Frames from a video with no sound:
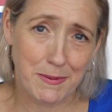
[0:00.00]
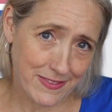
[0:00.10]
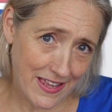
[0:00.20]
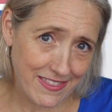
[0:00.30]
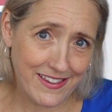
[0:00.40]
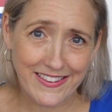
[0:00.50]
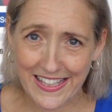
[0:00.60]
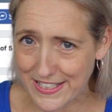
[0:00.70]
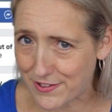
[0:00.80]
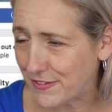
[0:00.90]
but I think
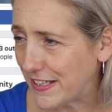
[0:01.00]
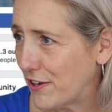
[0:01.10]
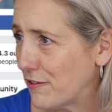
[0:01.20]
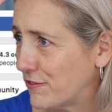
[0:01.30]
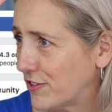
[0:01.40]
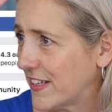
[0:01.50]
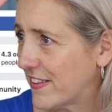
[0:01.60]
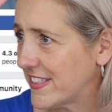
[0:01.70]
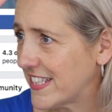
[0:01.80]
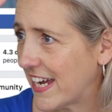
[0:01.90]
that's a video for
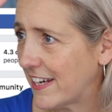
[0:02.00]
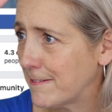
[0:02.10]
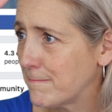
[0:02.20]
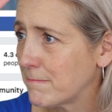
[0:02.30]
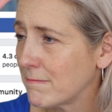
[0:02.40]
another day.